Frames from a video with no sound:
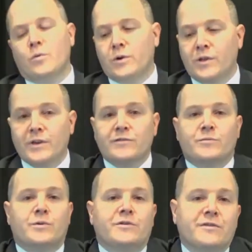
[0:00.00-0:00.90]
One of the things
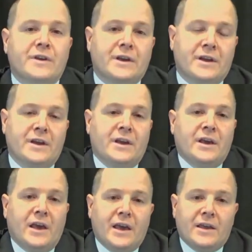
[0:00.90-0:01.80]
we're seeing
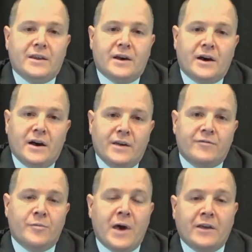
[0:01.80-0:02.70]
in
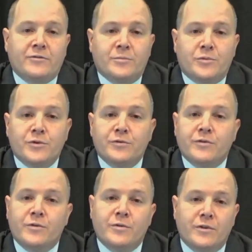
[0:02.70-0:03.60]
informatics to improve
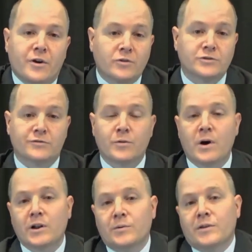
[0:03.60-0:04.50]
the culture of
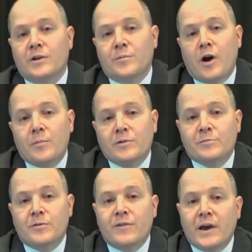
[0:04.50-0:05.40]
quality within the department is
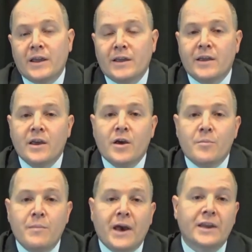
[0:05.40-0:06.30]
providing
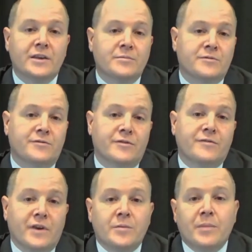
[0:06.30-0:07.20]
mechanisms for
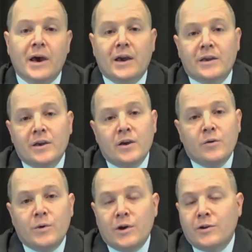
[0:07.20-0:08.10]
feedback.
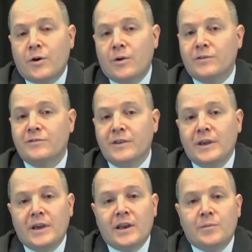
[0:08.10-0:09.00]
We don't
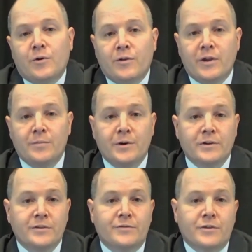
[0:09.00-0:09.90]
see anymore the
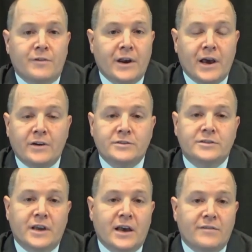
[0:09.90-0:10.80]
ability for the radiologist
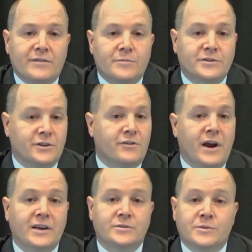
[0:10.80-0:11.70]
to have as much
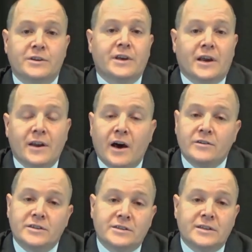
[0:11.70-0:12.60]
interaction with the
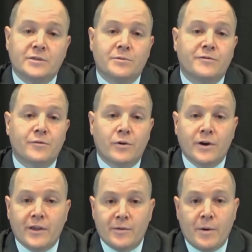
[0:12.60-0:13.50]
technologist as they did before.
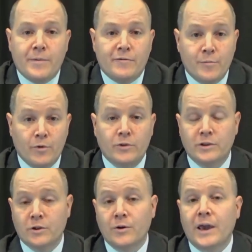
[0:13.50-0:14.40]
Now they might be remotely
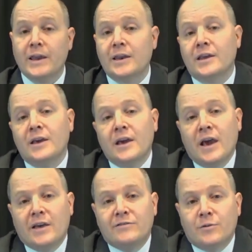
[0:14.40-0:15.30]
located.
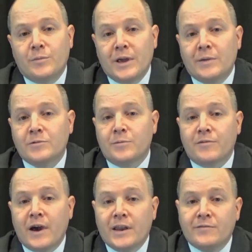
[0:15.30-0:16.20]
And so being able to
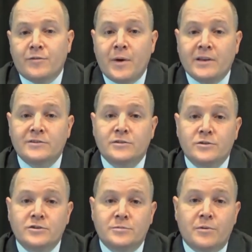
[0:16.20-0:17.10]
provide informatics
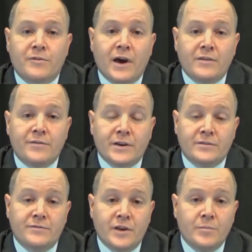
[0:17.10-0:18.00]
solutions to provide
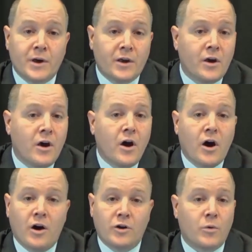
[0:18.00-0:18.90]
effective feedback
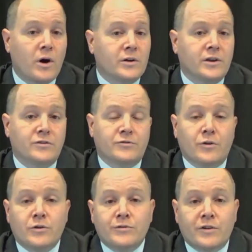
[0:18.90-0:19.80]
on quality
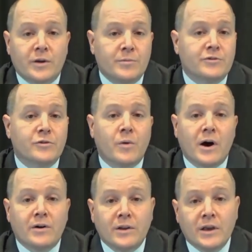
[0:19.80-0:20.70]
control for image
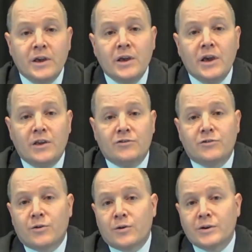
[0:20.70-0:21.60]
quality
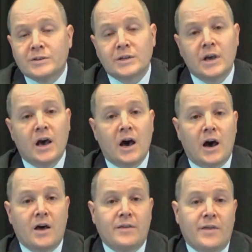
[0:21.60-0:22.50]
ensures
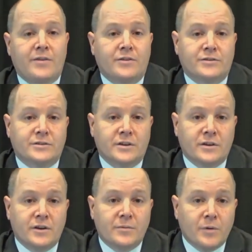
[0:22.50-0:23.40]
that there's
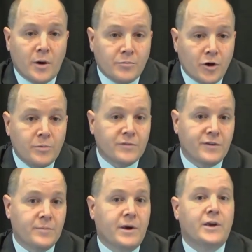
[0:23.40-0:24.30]
appropriate
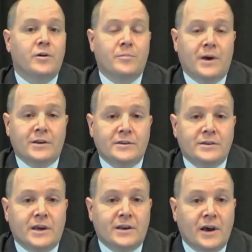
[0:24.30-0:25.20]
feedback going back to the
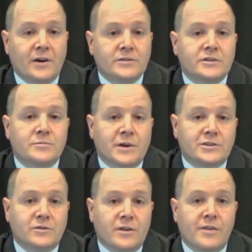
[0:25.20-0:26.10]
technologist to make
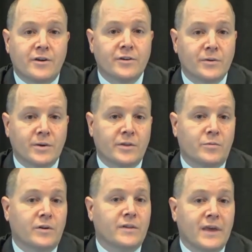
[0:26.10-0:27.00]
sure that they're doing the
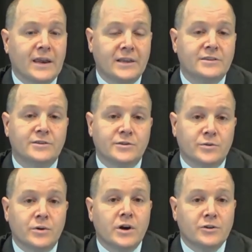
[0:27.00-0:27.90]
work that they need to
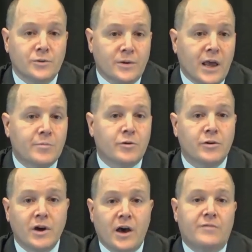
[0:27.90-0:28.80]
do to
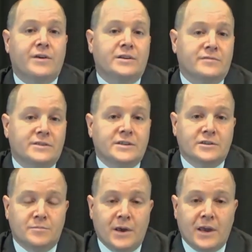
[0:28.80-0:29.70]
enable effective
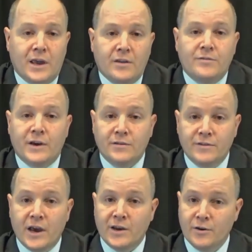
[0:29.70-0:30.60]
decision making and effective
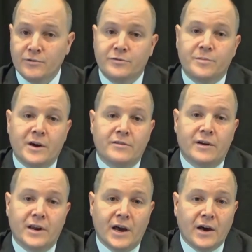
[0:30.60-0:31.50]
diagnosis by the
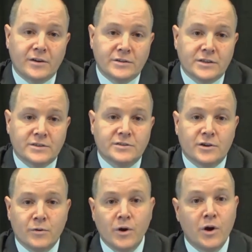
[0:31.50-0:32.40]
radiologist. And
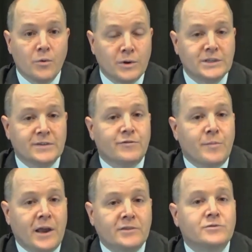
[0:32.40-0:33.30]
so we see
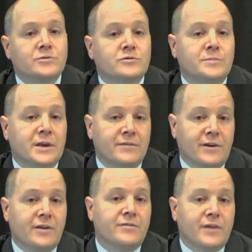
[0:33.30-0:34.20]
informatics tools being
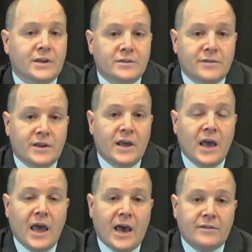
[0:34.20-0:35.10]
very effective
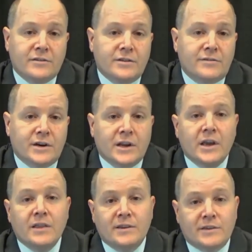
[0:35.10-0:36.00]
at
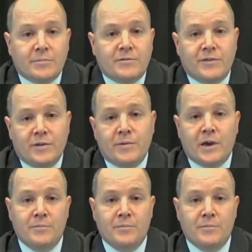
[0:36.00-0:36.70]
delivering these type of feedback